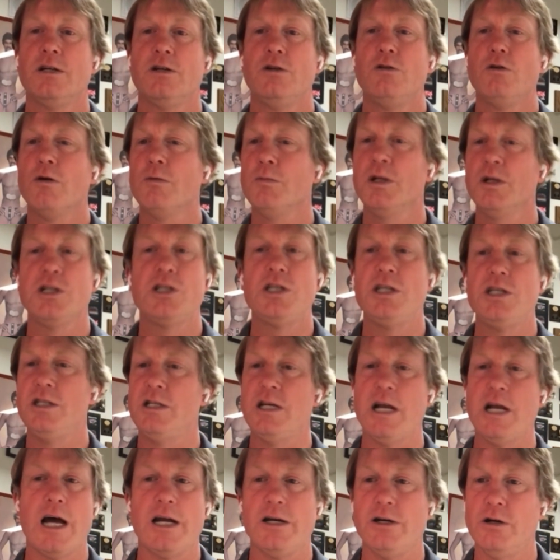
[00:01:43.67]
normally she's
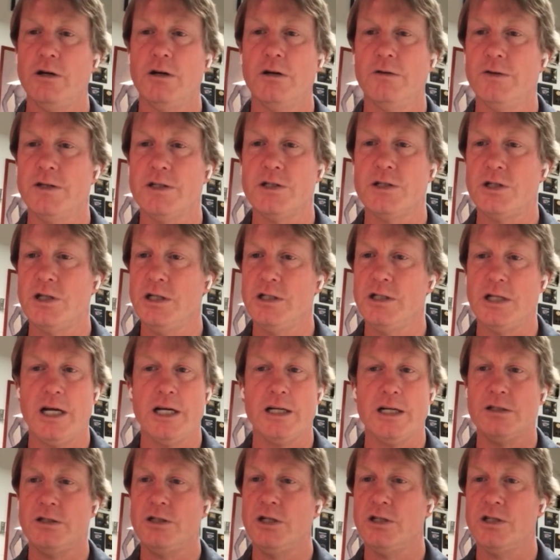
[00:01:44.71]
not nervous. She's
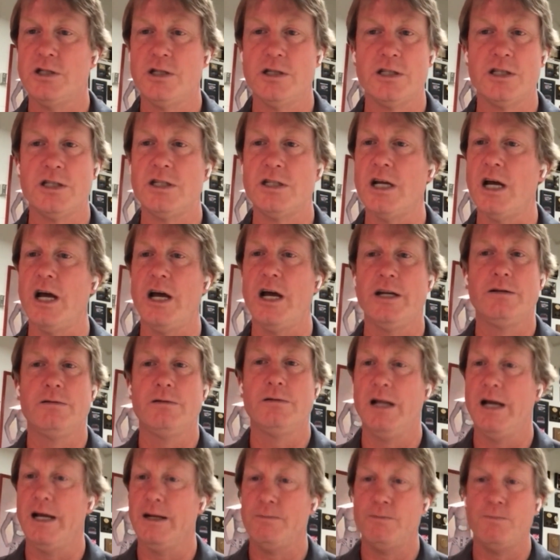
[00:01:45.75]
like just a stud.
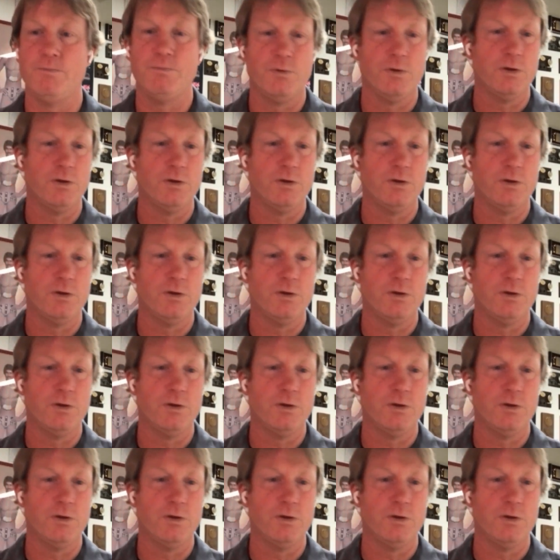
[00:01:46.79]
Like yeah.